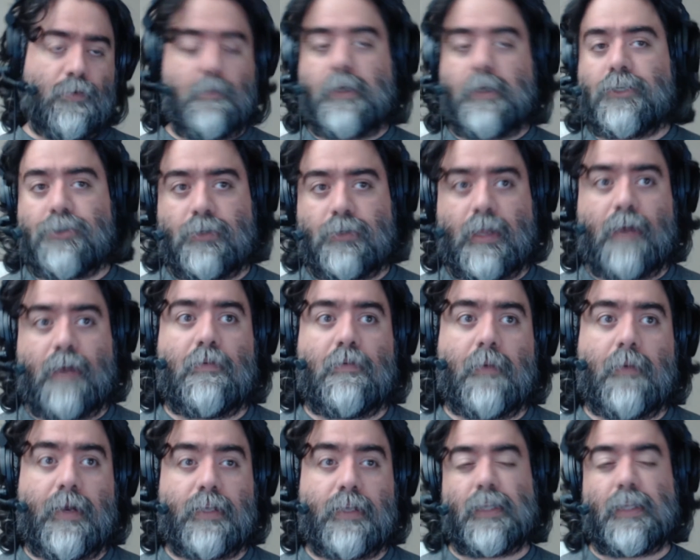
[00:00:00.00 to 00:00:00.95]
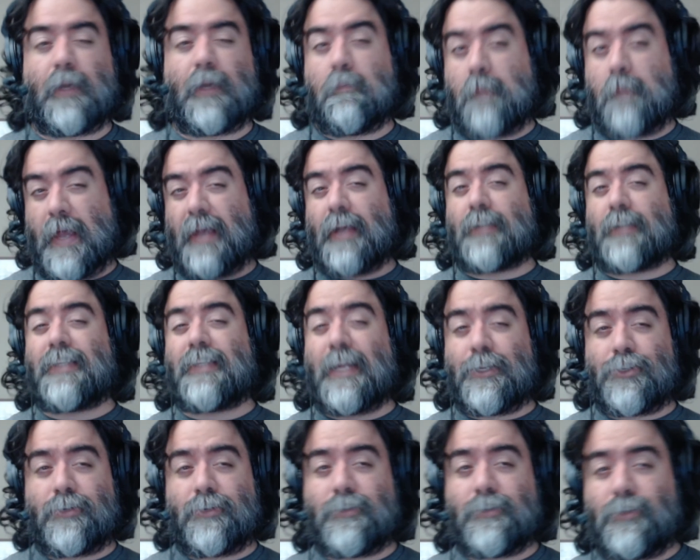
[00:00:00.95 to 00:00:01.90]
make sure that everybody's like paying
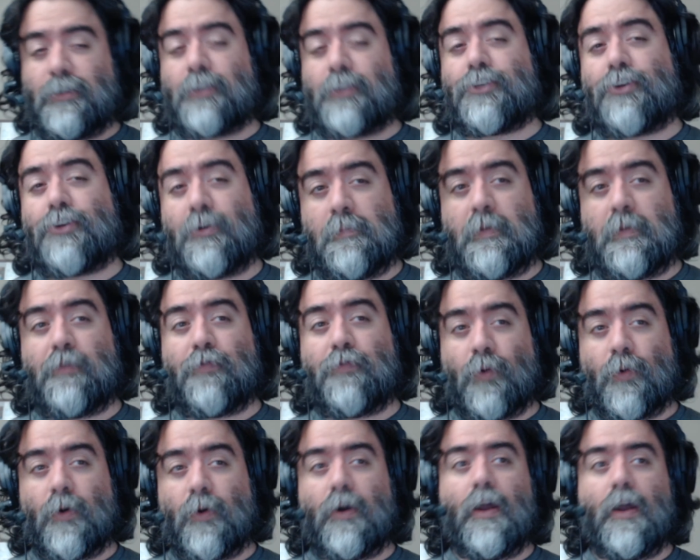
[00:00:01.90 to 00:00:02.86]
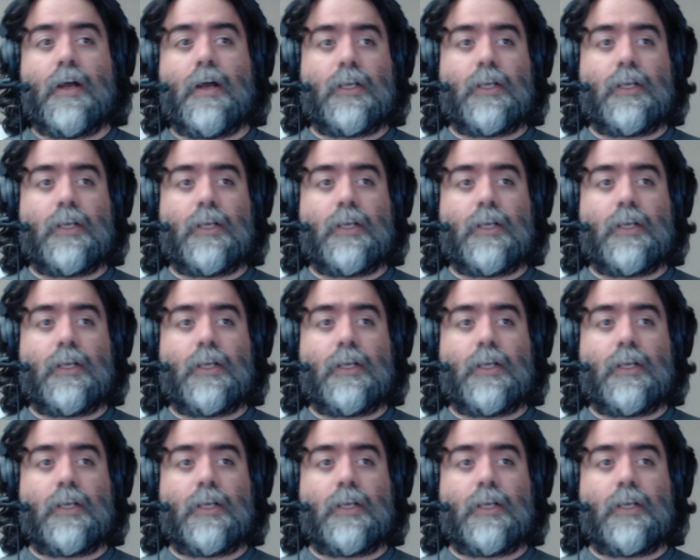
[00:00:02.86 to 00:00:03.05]
attention to the turn before,